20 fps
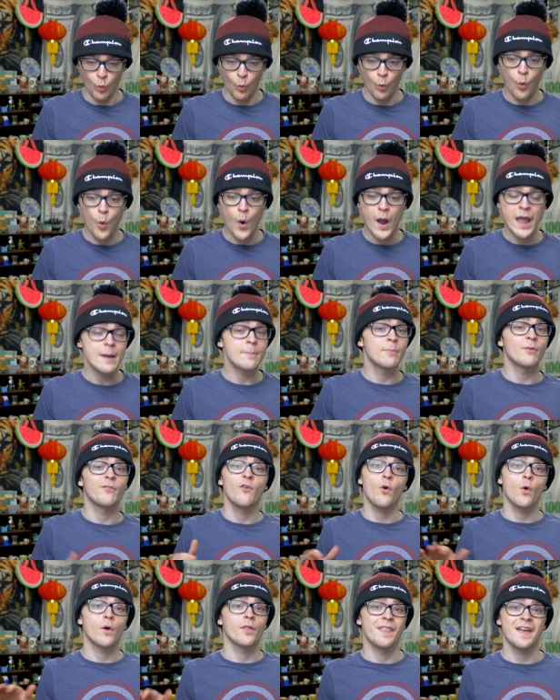way
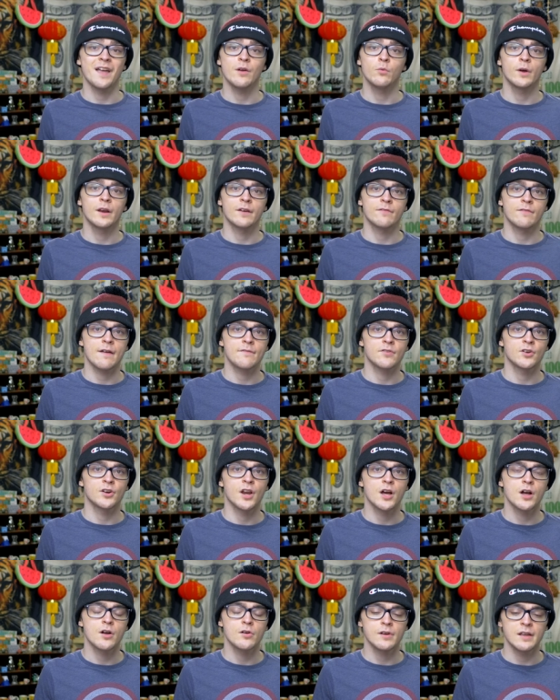before they would have ever
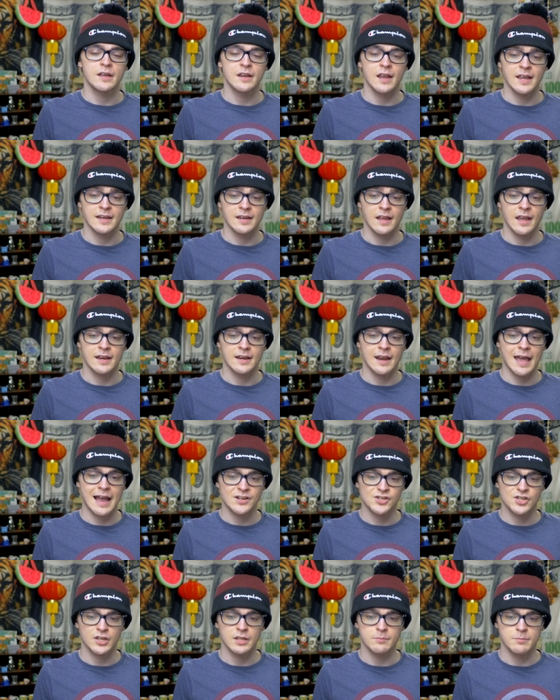known, and
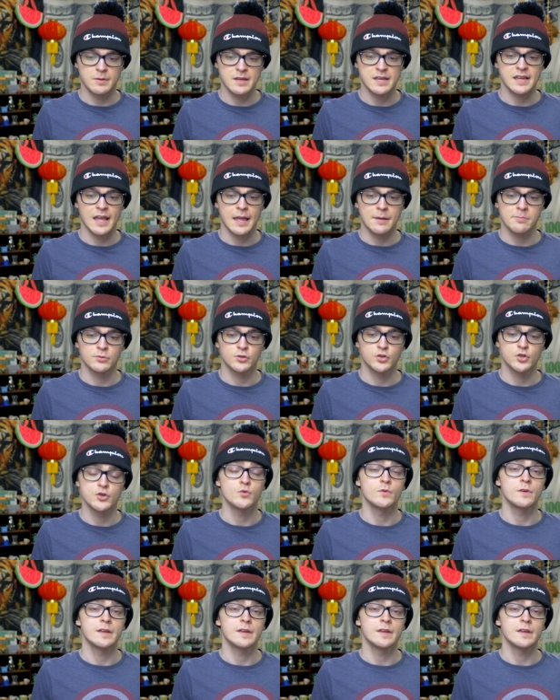actually being able to